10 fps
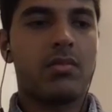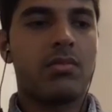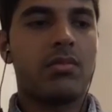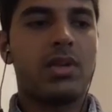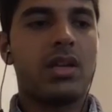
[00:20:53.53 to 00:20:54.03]

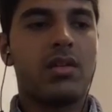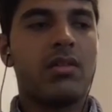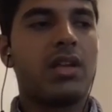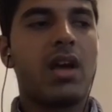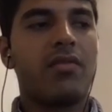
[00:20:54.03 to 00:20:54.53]

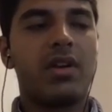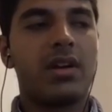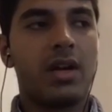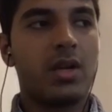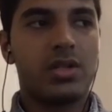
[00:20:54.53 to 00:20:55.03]
We'll
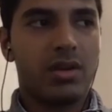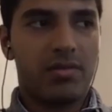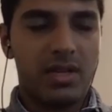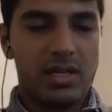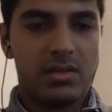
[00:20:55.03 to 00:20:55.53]
reduce
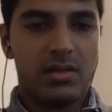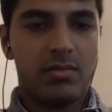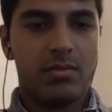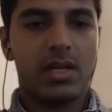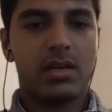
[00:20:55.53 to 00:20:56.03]
your
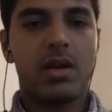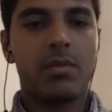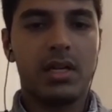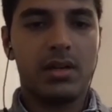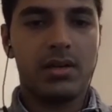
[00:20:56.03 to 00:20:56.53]
fees, but
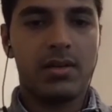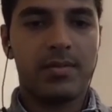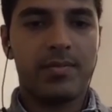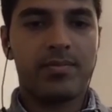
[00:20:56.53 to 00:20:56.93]
come here.